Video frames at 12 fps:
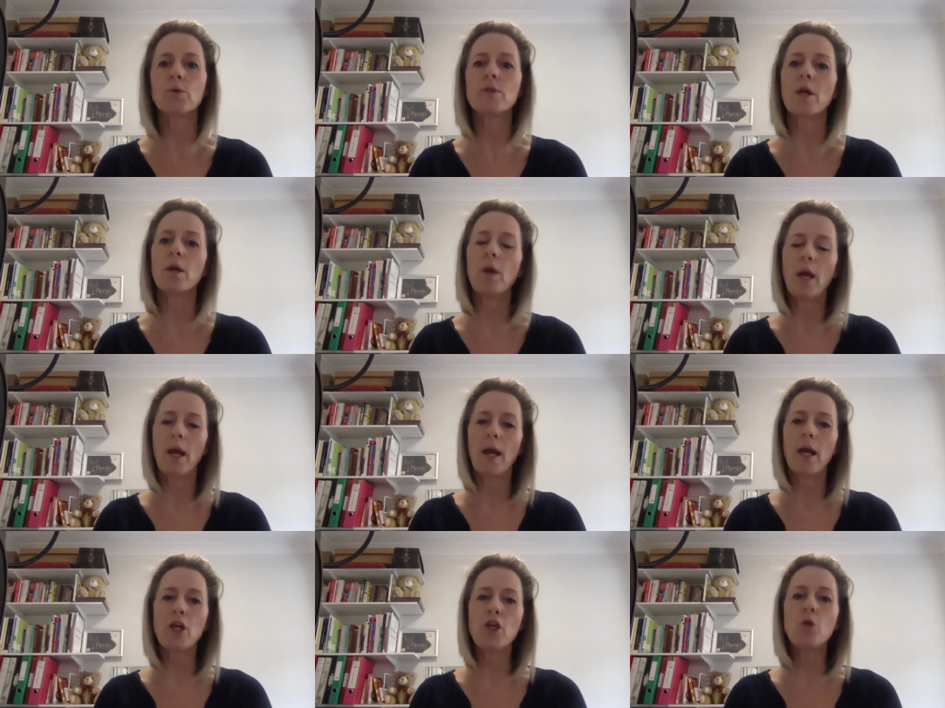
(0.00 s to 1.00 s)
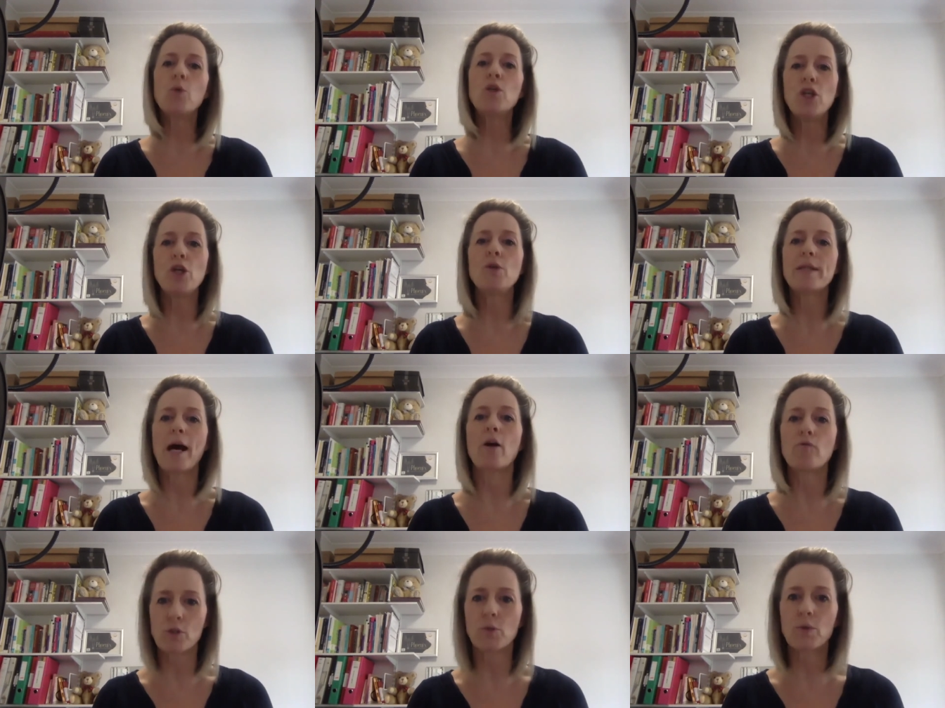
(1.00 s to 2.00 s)
So you would use our
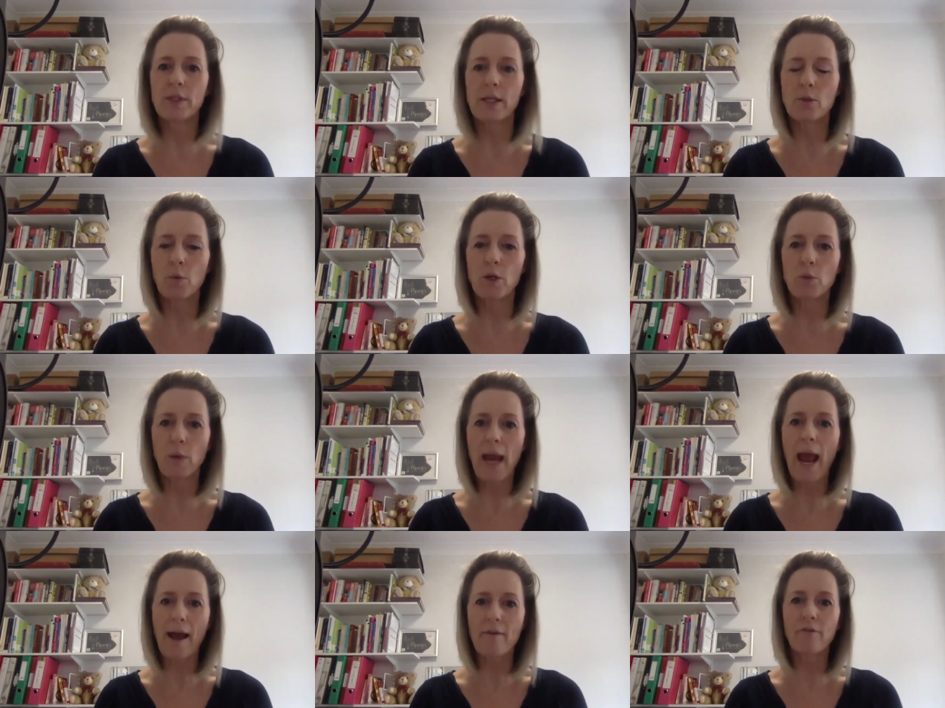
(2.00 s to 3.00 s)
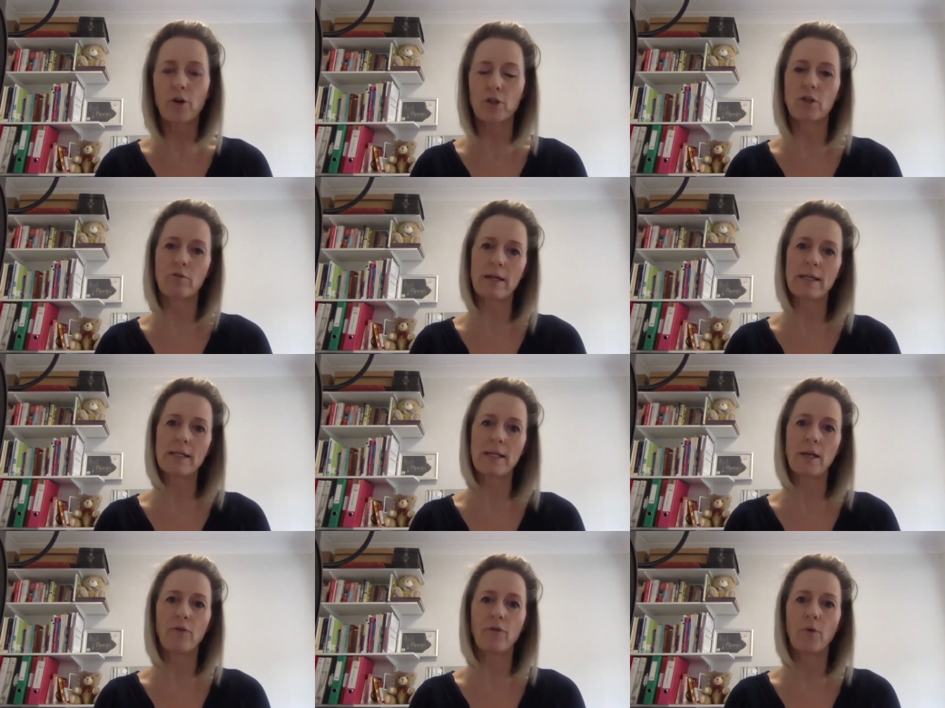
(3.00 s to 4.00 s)
resources, which we have got
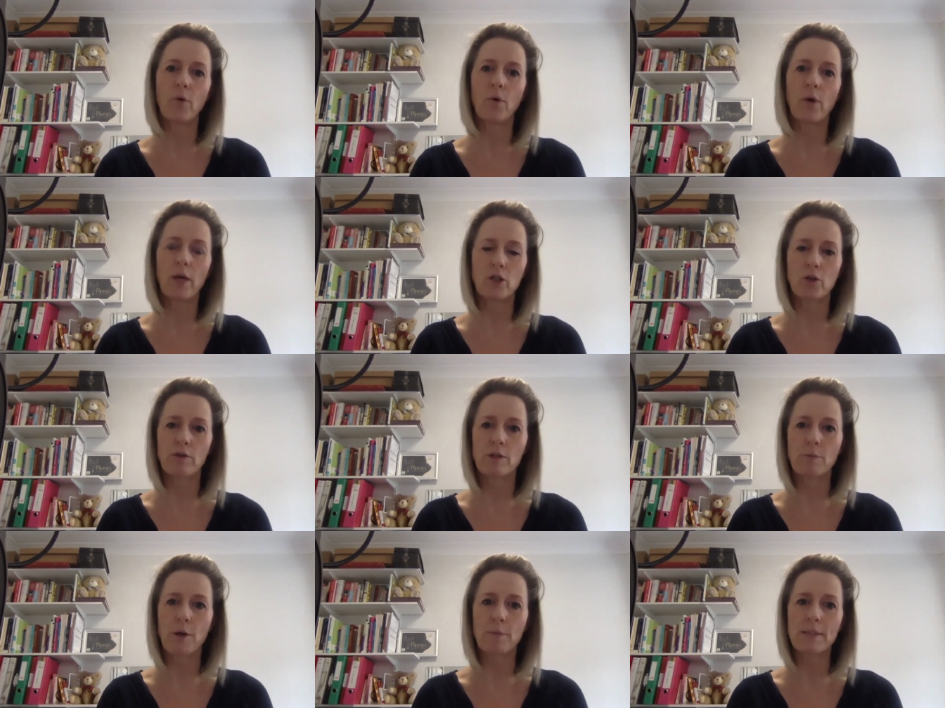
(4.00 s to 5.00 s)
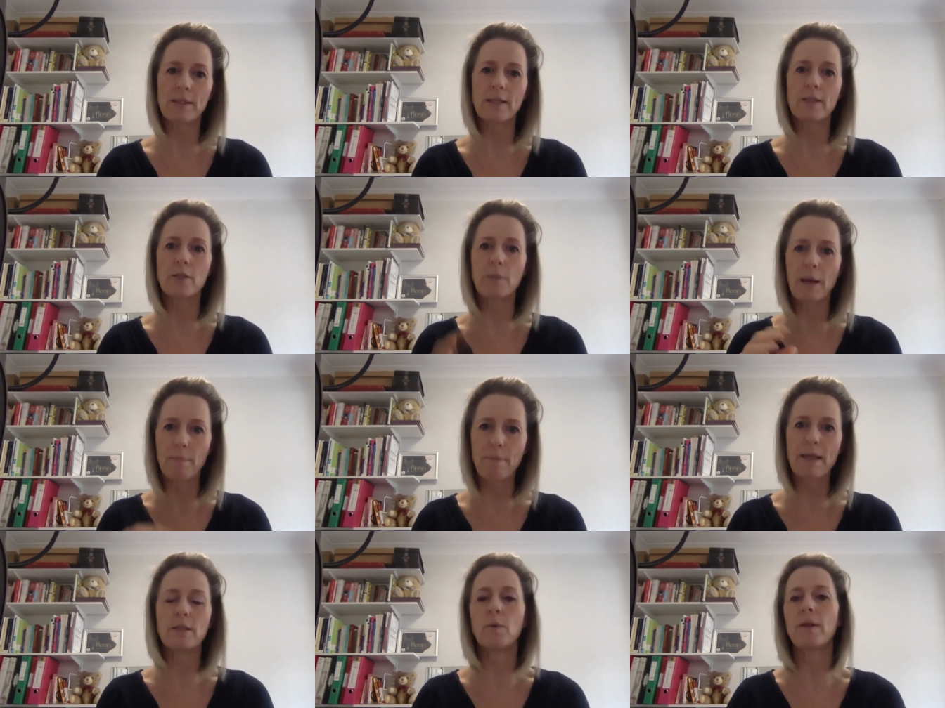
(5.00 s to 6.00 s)
accredited for insurance purposes to be
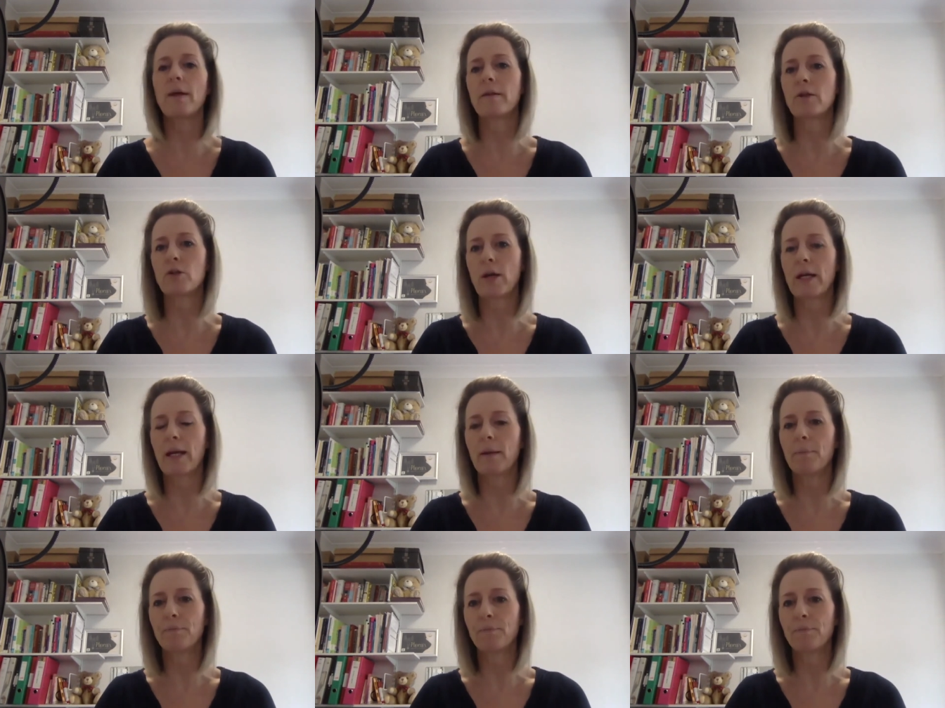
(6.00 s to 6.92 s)
embedded with other training